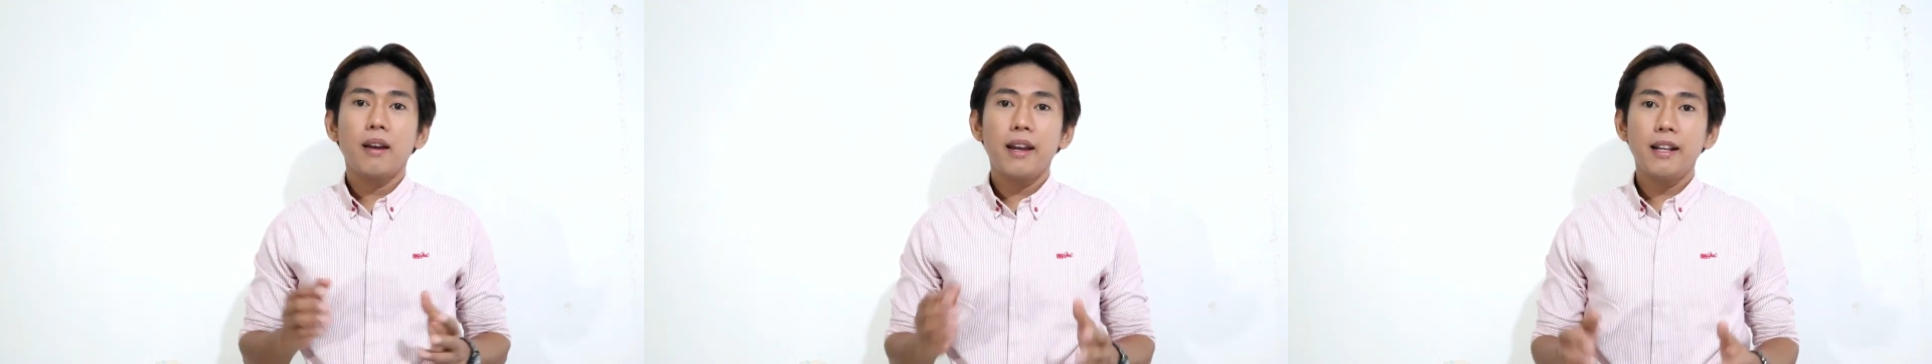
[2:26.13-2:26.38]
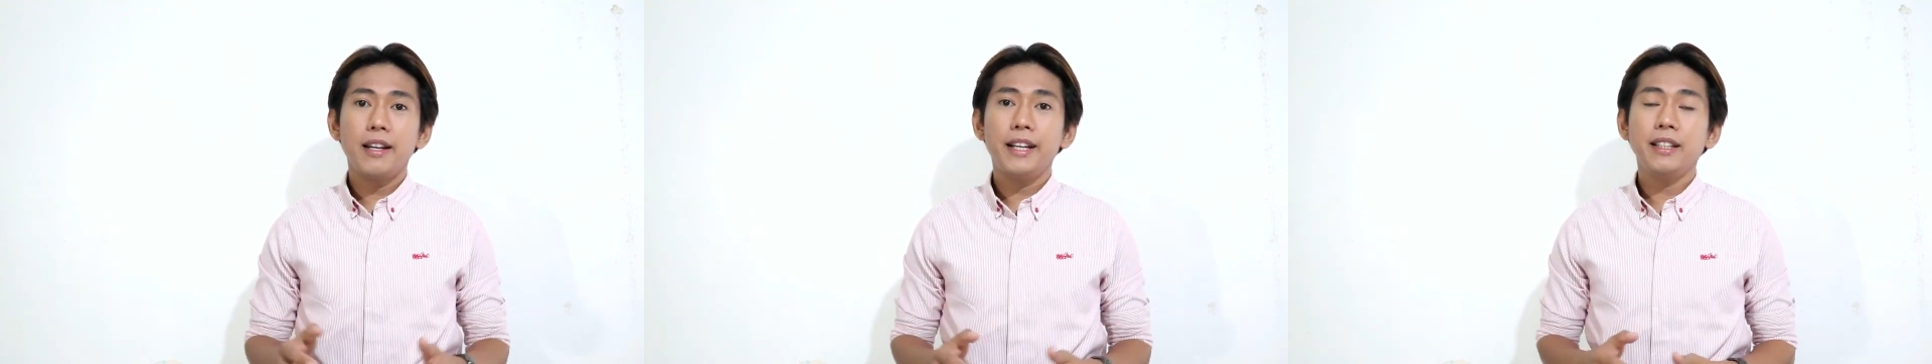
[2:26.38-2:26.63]

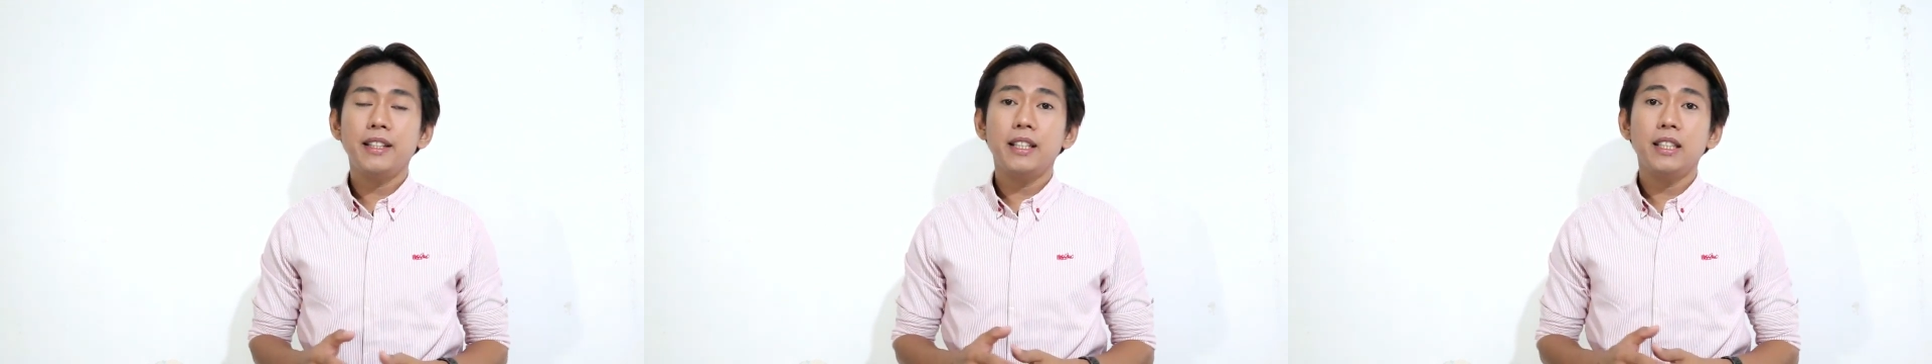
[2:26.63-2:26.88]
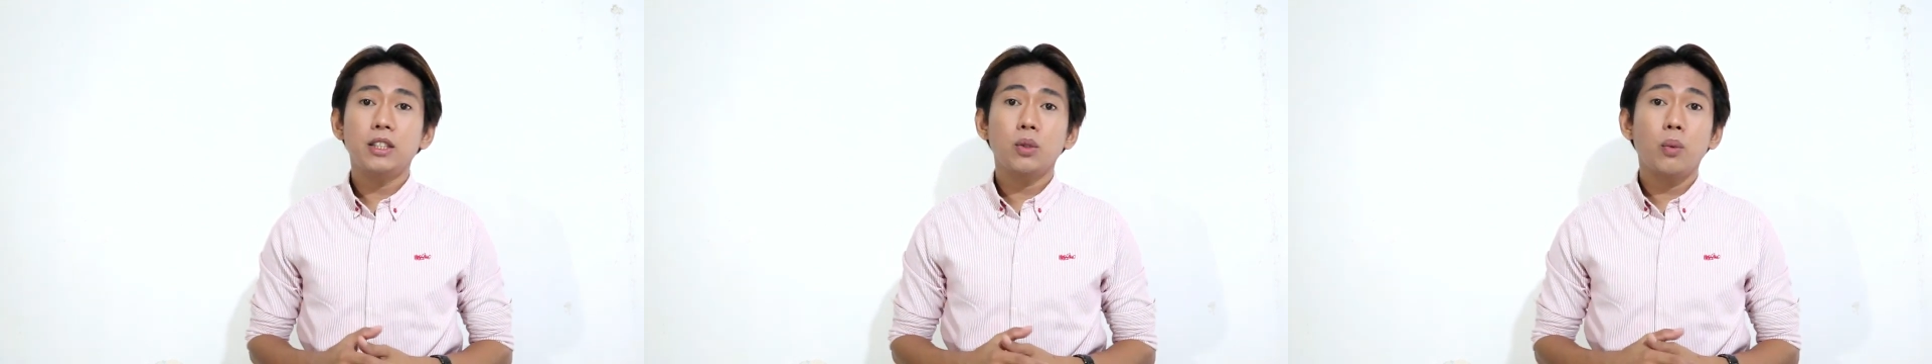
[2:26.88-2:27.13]
I learned
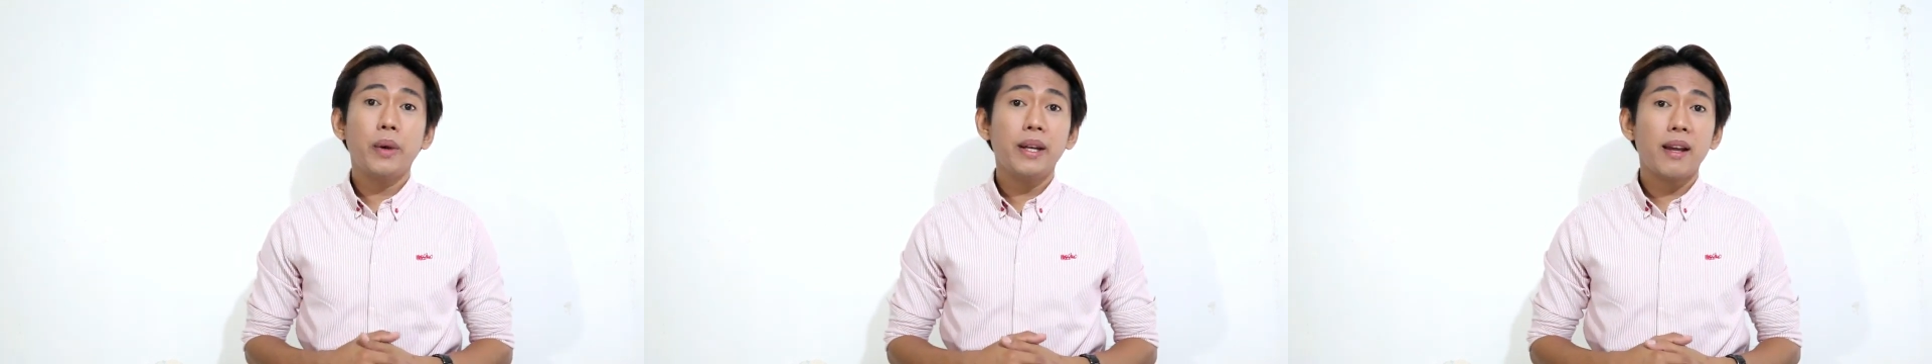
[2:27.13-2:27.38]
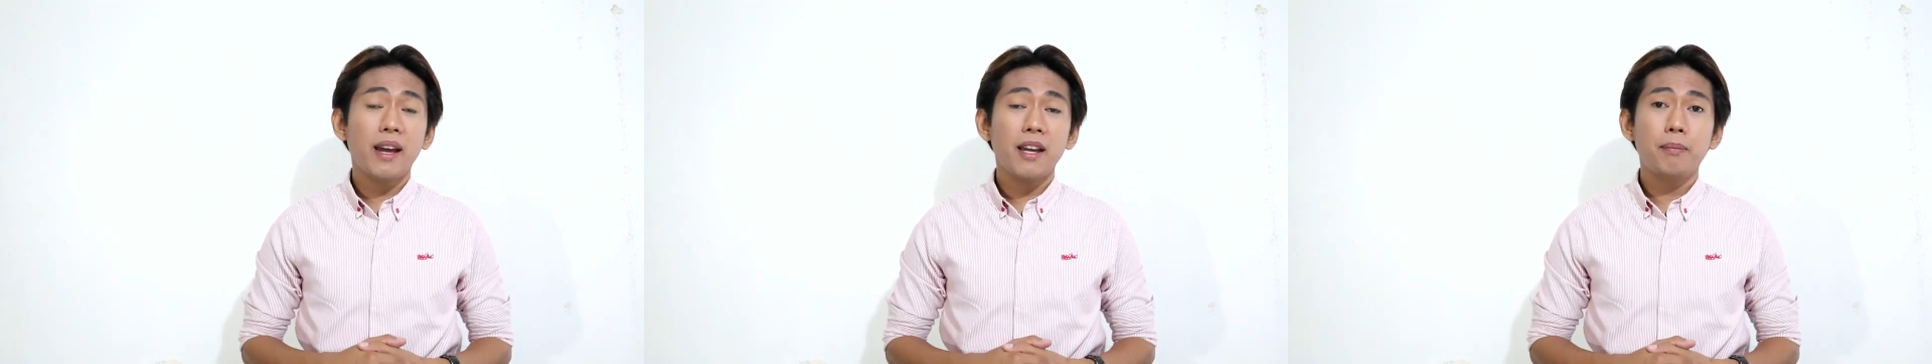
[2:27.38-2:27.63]
this
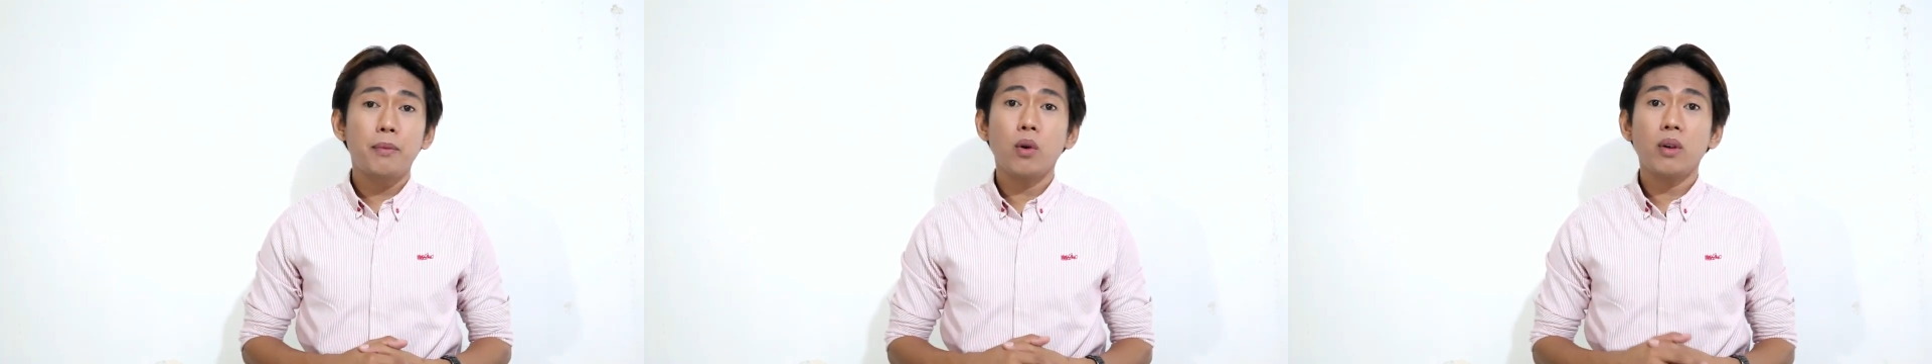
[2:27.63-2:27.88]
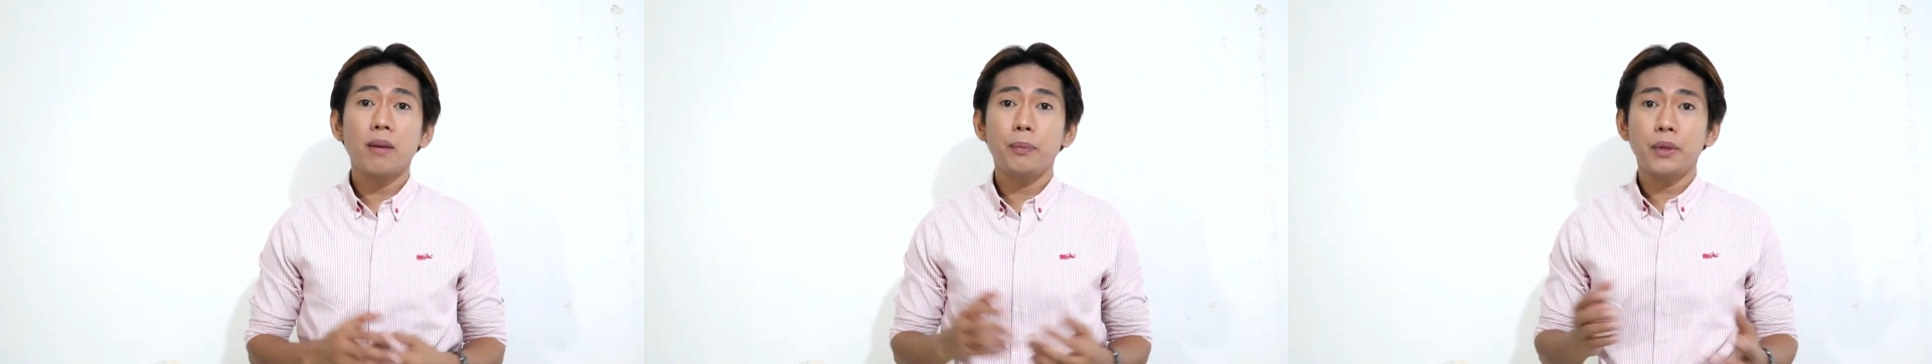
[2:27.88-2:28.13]
when I
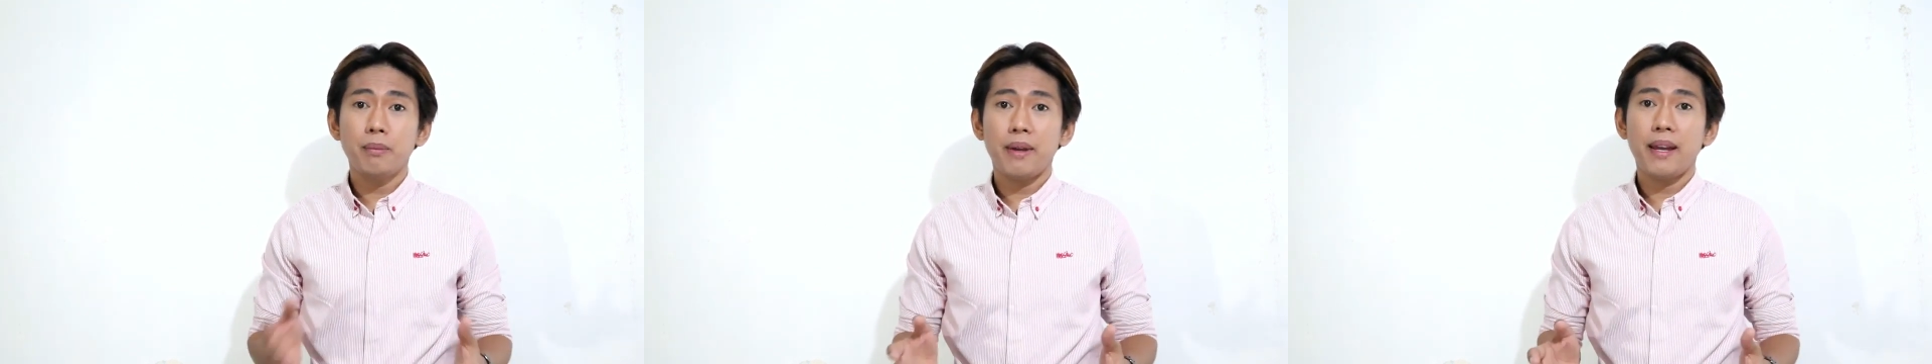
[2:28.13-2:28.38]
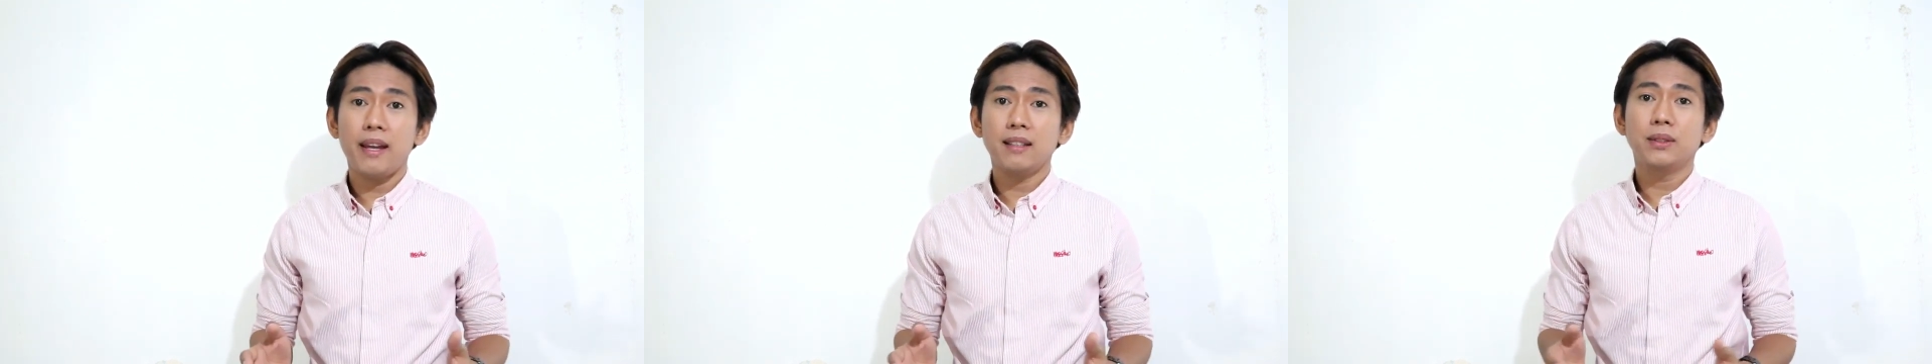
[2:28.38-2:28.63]
broke up with my
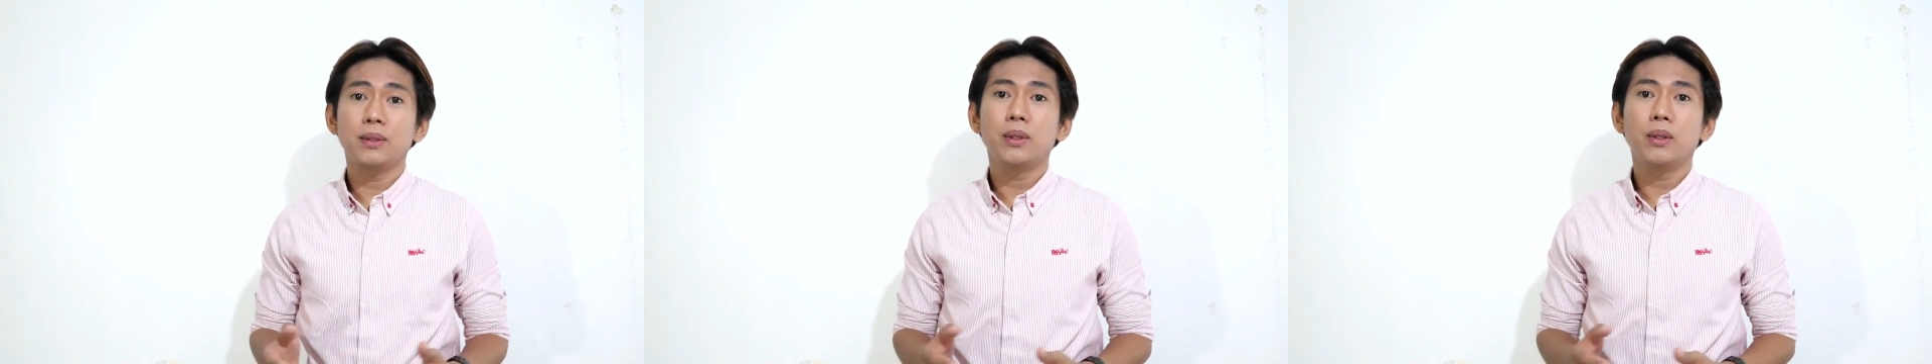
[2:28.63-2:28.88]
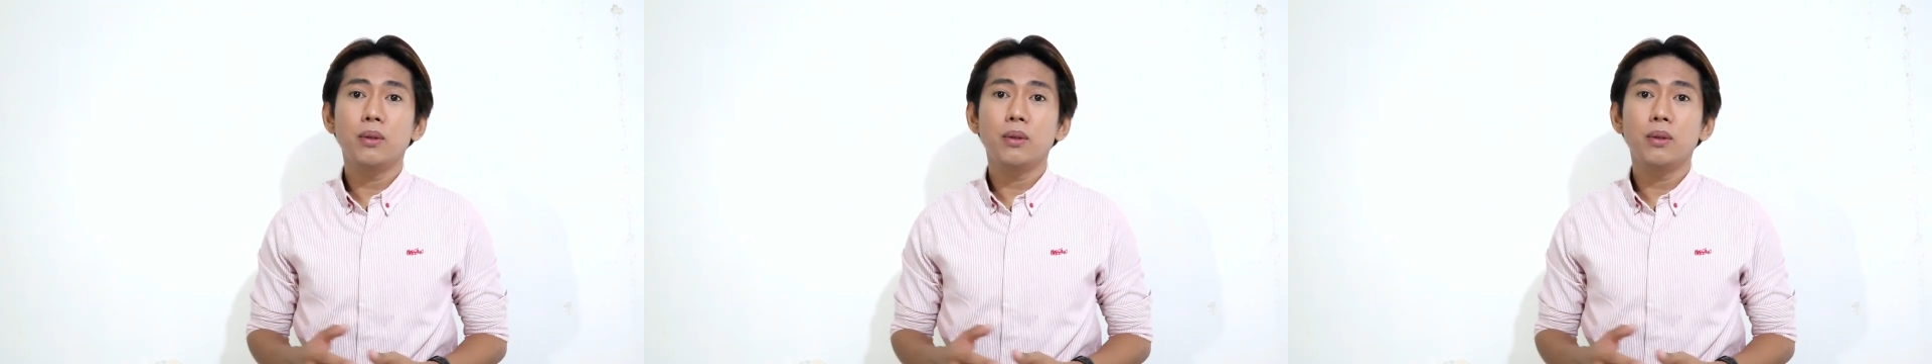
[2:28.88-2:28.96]
ex,